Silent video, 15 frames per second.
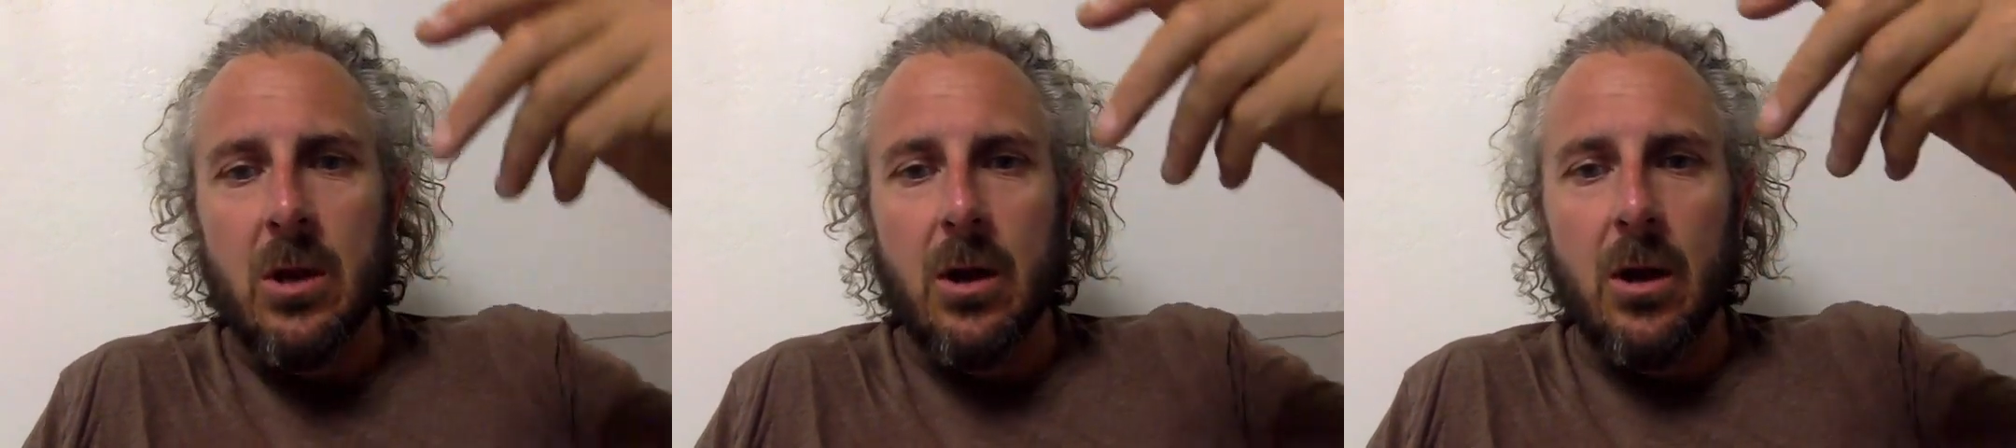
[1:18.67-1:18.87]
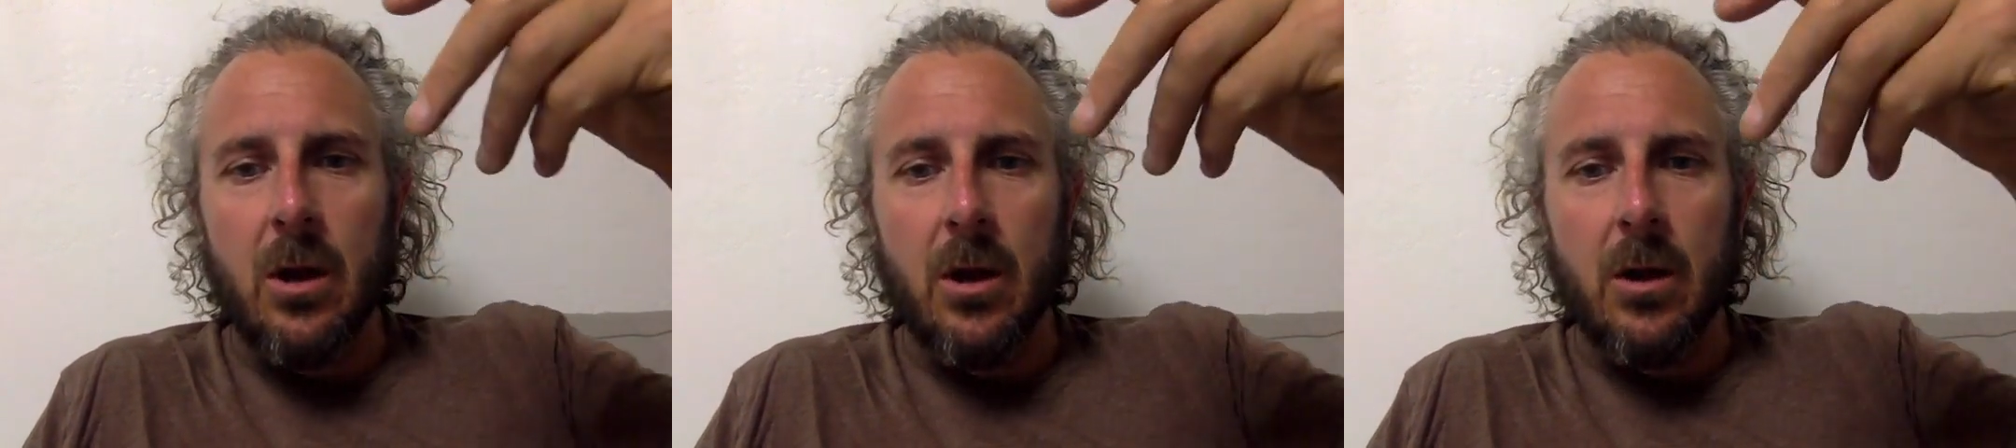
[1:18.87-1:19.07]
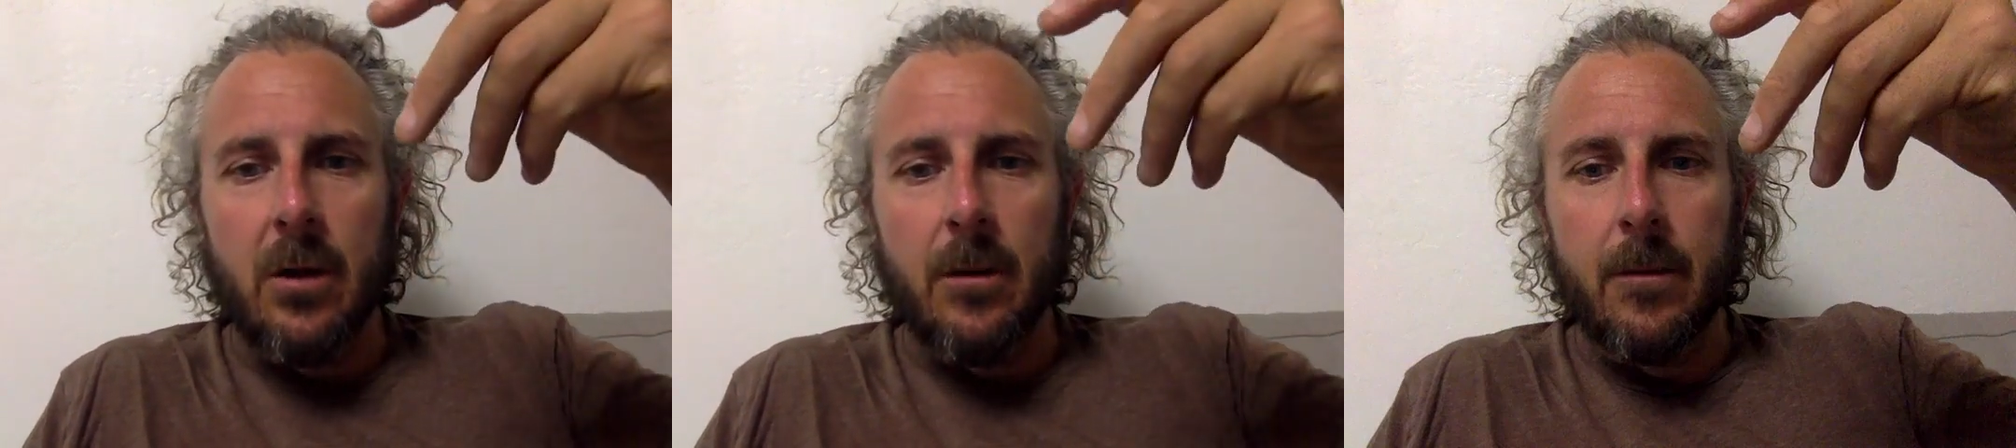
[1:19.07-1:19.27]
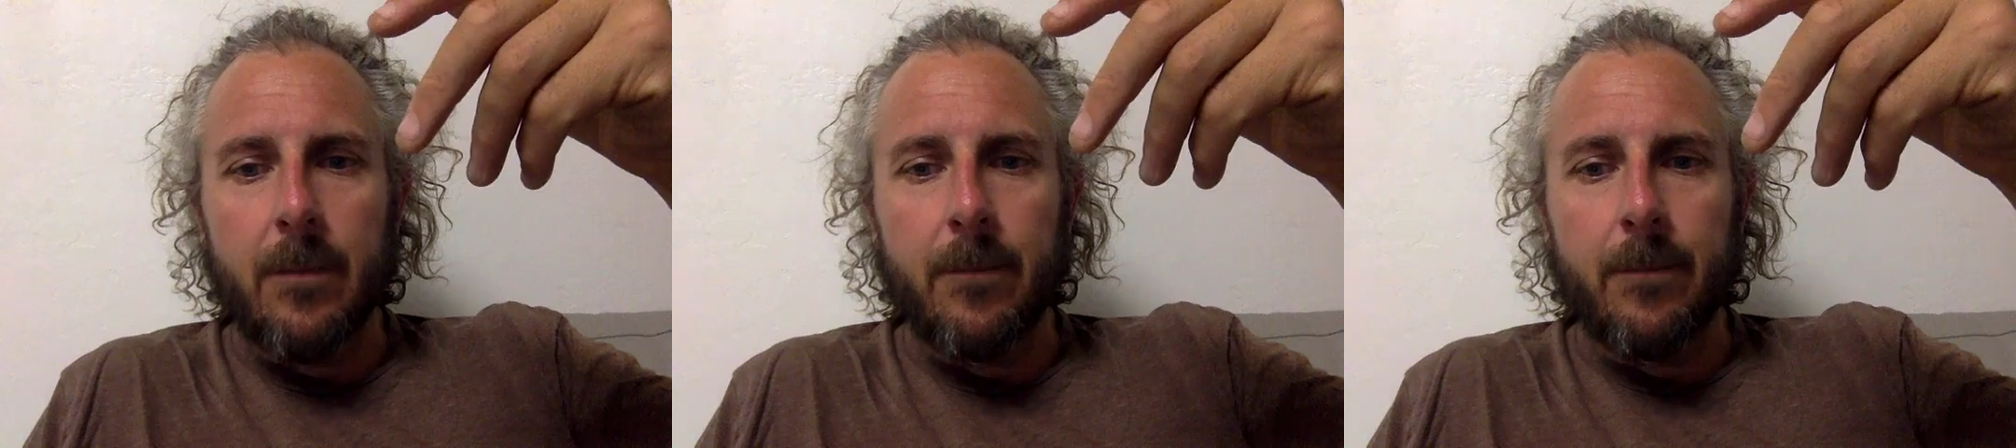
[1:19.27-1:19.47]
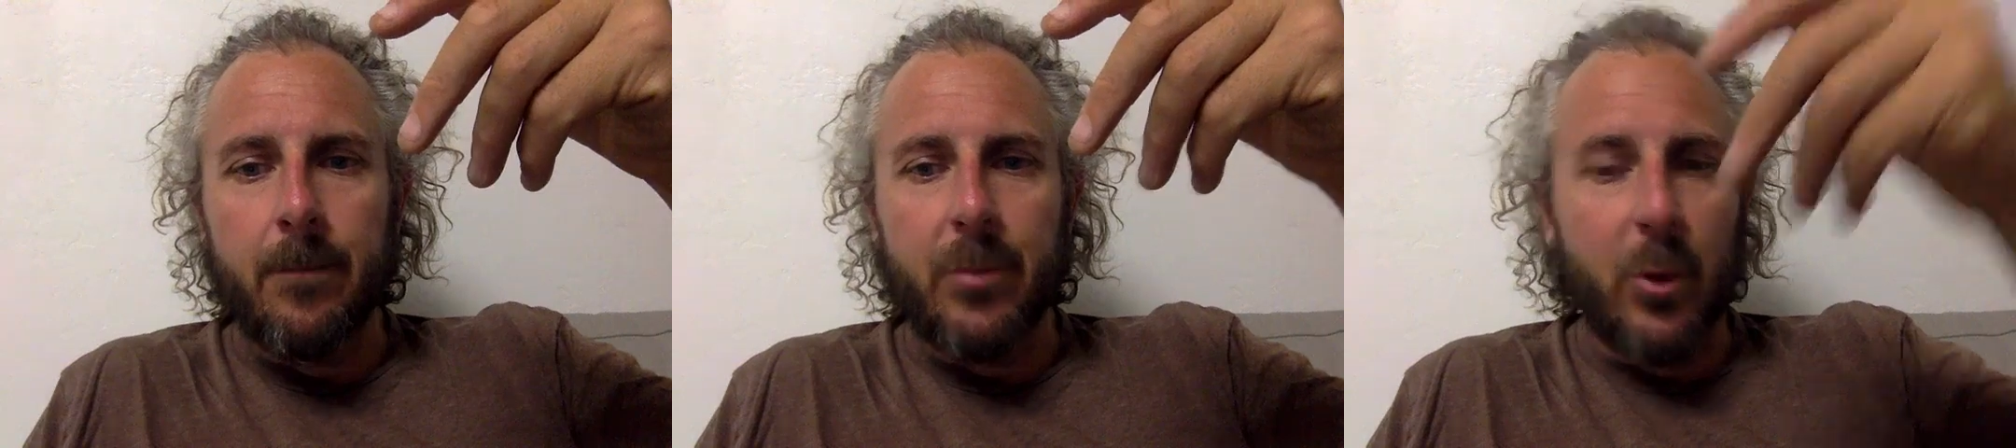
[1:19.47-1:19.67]

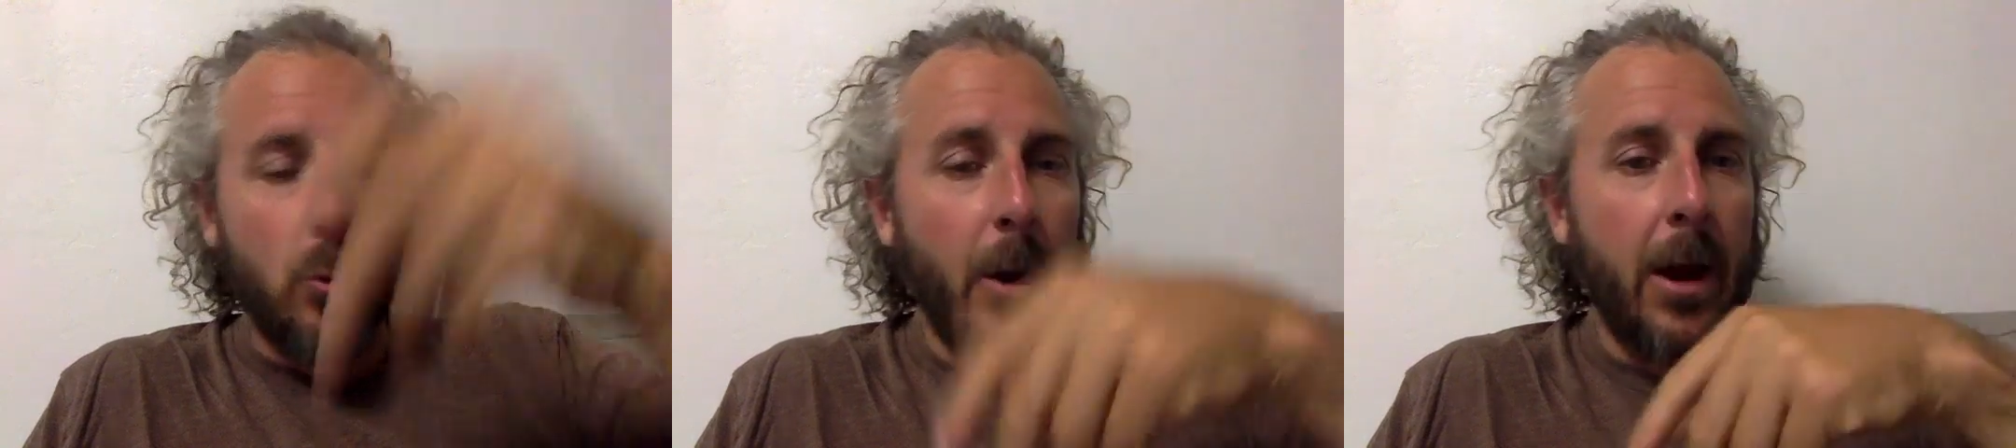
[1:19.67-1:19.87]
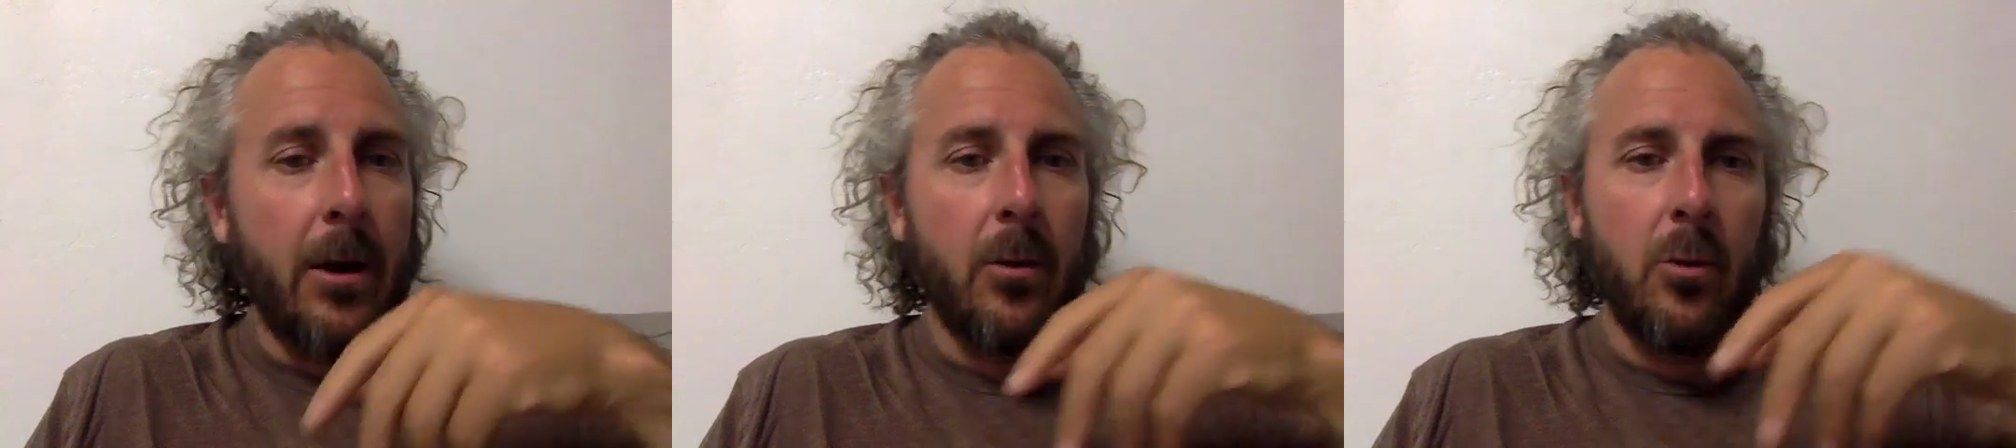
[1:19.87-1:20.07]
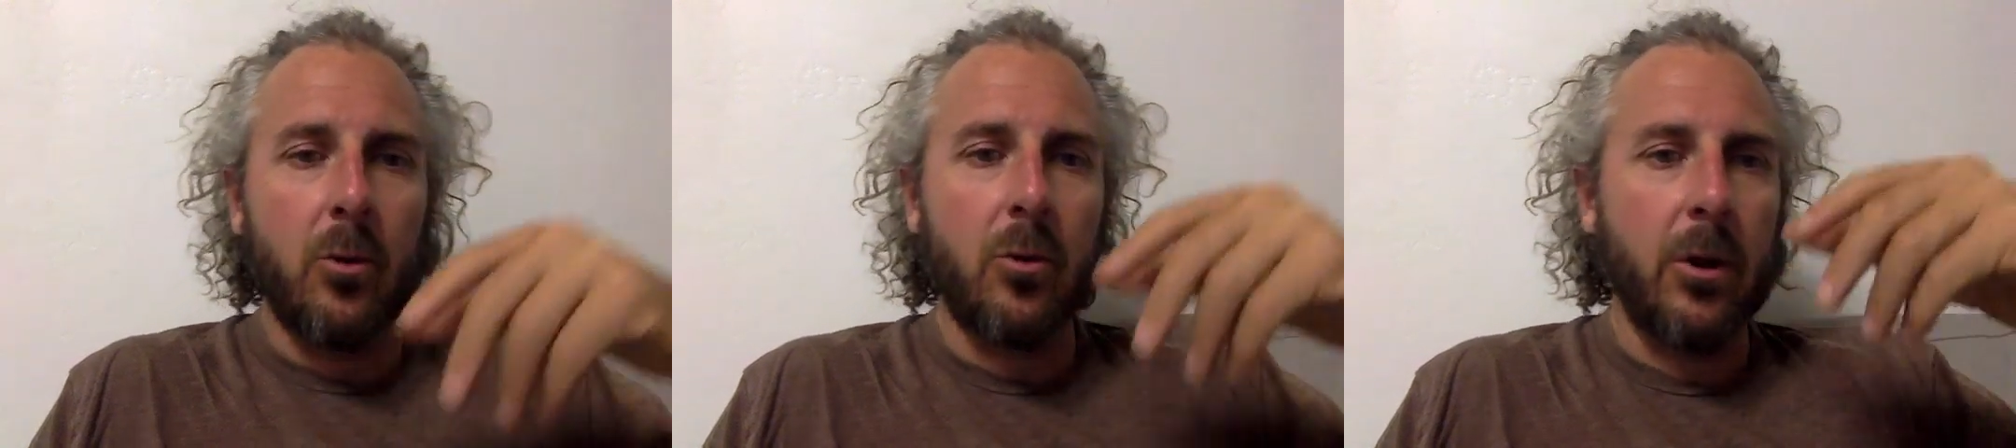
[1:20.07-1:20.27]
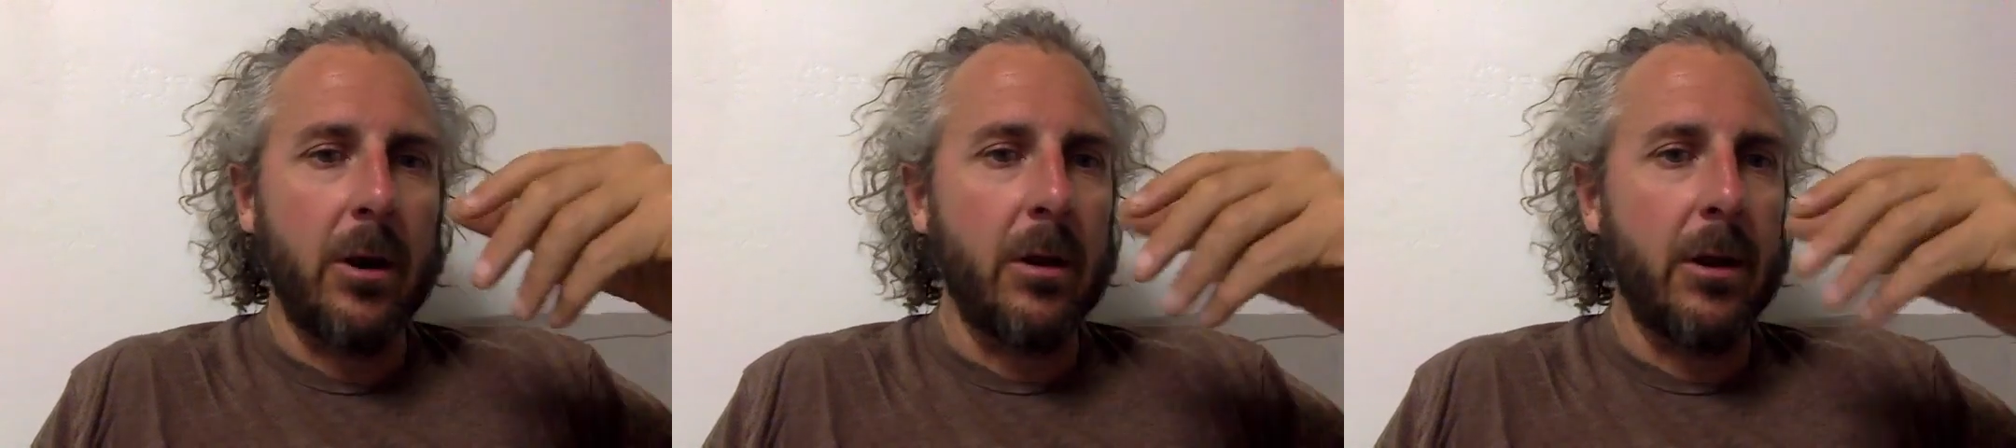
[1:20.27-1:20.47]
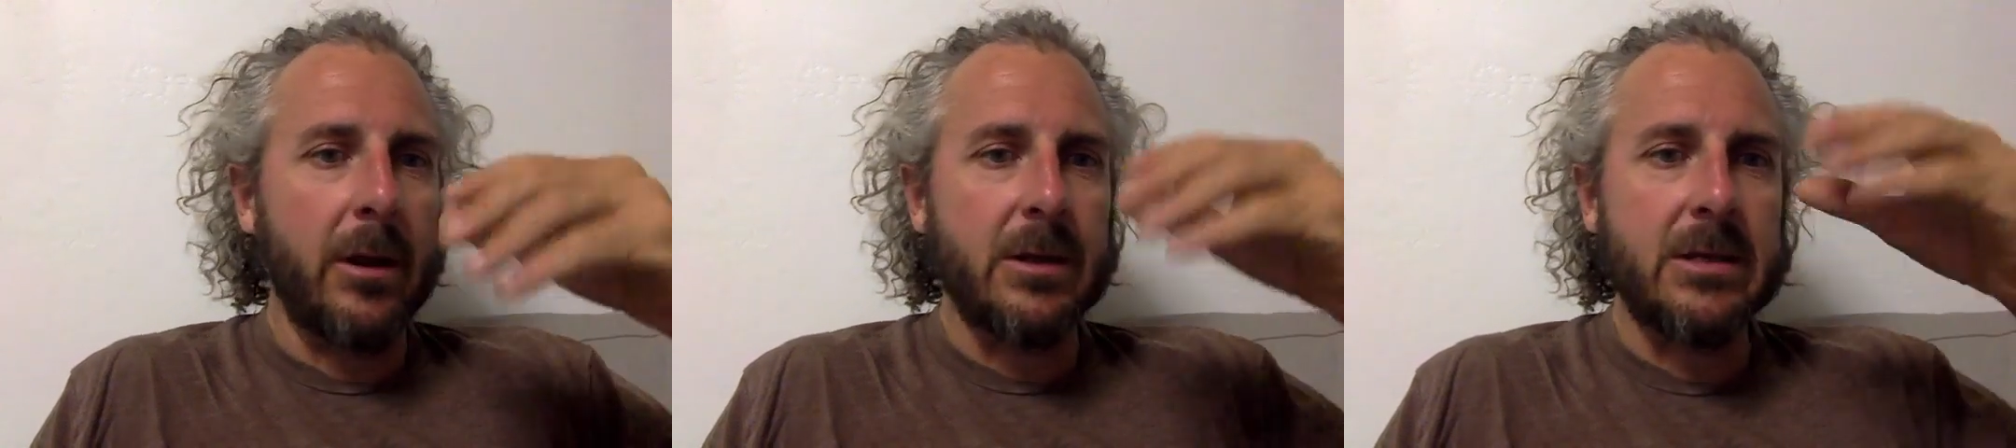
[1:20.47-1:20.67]
the writer will create like a